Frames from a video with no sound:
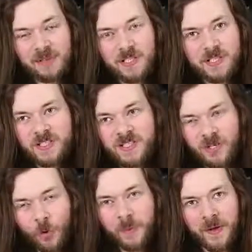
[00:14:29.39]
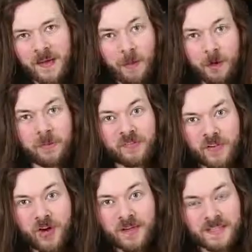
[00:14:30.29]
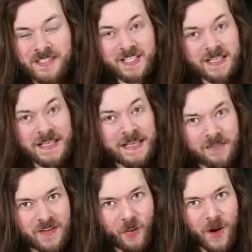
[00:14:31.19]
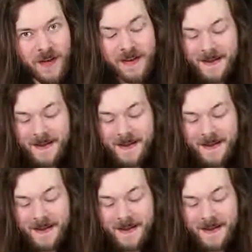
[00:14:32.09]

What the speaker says: It was stupid. I would have preferred just an Eevee one.